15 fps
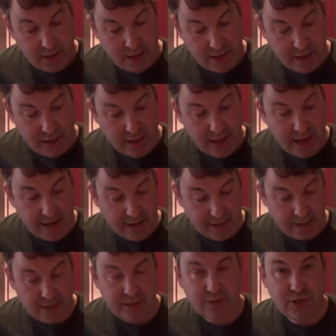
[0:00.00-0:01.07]
and
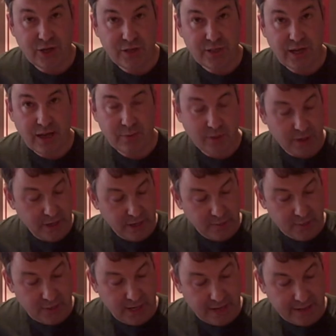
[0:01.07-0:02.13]
it turns out that
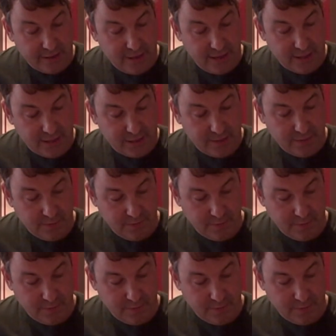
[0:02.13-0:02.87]
it's like this.